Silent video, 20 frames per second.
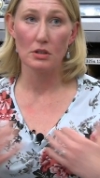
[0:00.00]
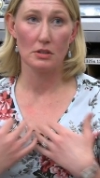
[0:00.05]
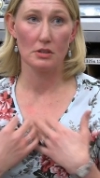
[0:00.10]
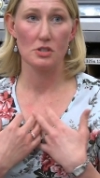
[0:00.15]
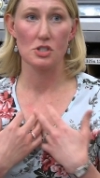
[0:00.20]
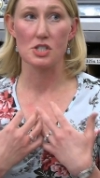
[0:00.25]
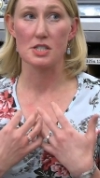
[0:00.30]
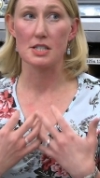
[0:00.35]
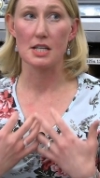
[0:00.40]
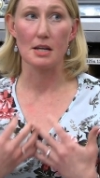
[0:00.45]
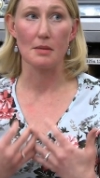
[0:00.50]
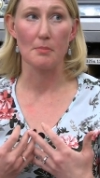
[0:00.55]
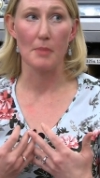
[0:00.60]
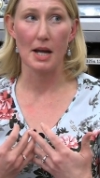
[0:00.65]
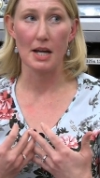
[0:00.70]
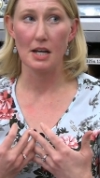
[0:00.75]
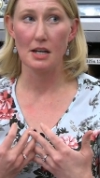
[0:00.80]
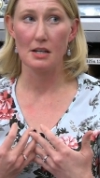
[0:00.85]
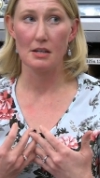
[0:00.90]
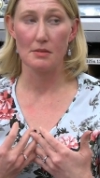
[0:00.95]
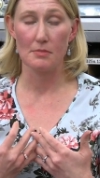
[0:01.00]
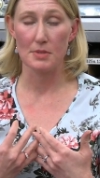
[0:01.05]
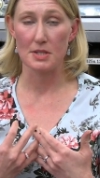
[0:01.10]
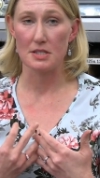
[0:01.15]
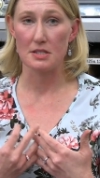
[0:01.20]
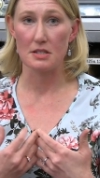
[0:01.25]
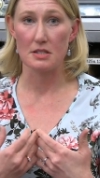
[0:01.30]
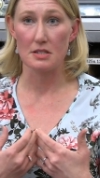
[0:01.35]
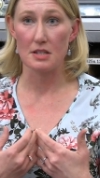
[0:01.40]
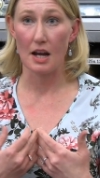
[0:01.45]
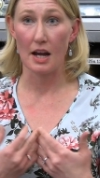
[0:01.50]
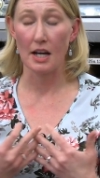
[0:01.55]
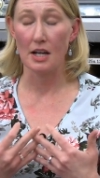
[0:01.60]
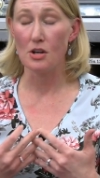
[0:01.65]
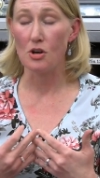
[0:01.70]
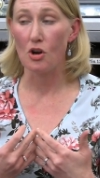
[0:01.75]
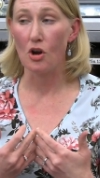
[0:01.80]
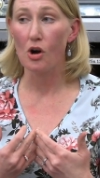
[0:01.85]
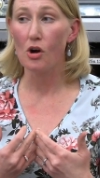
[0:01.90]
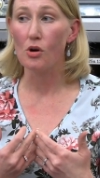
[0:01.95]
just like my business, I
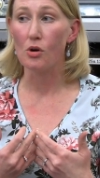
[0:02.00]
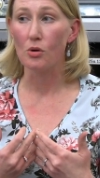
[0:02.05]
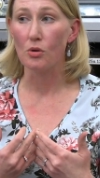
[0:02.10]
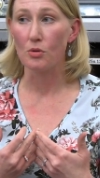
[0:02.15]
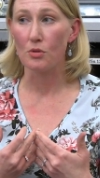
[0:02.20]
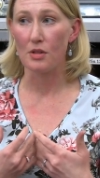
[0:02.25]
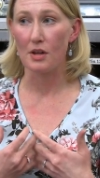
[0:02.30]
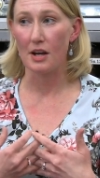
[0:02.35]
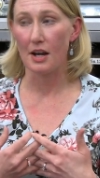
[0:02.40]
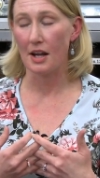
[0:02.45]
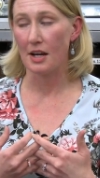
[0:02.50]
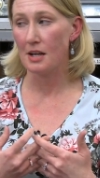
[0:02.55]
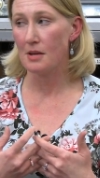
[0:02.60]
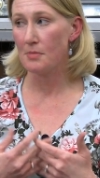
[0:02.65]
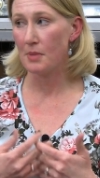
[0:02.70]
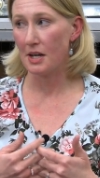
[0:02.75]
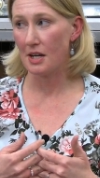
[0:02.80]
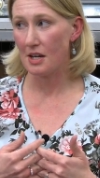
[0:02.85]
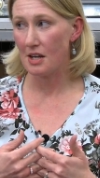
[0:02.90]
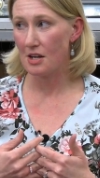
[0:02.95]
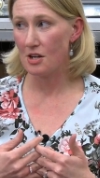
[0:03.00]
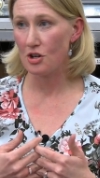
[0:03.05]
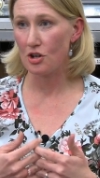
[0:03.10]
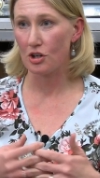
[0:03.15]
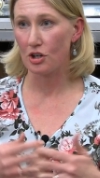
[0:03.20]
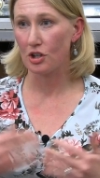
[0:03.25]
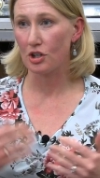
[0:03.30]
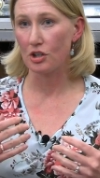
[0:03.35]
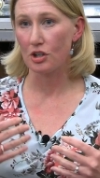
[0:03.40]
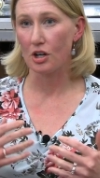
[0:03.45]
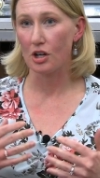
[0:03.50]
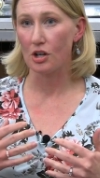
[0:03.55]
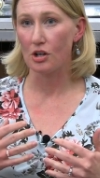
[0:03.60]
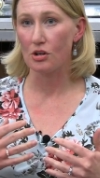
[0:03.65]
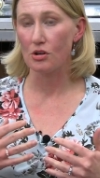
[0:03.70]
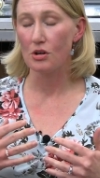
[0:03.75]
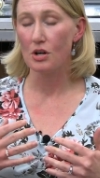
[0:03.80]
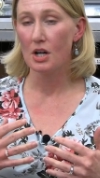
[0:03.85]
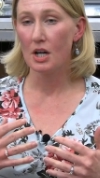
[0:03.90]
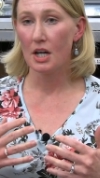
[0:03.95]
know that anybody here could go